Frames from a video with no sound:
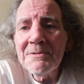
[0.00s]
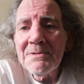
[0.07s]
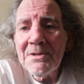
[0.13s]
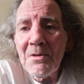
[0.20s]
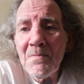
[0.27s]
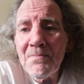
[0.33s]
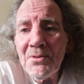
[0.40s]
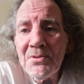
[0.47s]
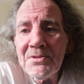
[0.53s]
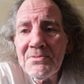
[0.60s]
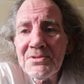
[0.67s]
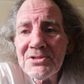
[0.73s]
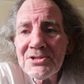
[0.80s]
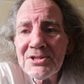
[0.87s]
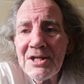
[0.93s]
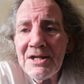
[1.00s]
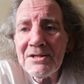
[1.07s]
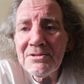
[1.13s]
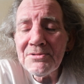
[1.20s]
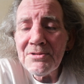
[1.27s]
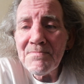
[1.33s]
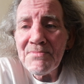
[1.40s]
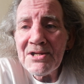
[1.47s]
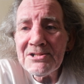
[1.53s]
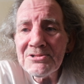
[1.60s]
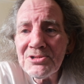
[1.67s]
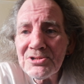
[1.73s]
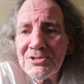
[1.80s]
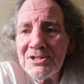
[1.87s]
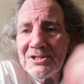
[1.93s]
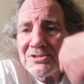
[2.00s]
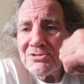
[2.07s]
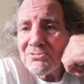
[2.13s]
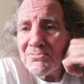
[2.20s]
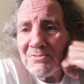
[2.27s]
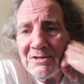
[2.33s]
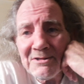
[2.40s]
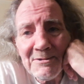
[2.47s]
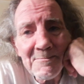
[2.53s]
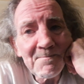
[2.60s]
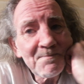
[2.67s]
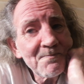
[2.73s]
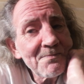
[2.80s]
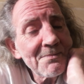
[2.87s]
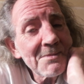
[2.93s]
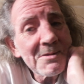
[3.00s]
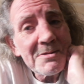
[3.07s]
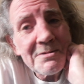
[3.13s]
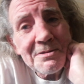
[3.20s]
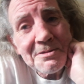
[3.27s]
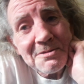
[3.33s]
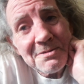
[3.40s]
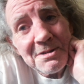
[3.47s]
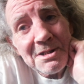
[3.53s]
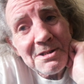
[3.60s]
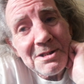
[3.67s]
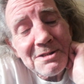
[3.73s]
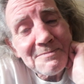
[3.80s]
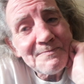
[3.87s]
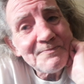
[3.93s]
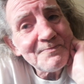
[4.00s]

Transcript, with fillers: the old boy was sat on a bench next to me. And uh,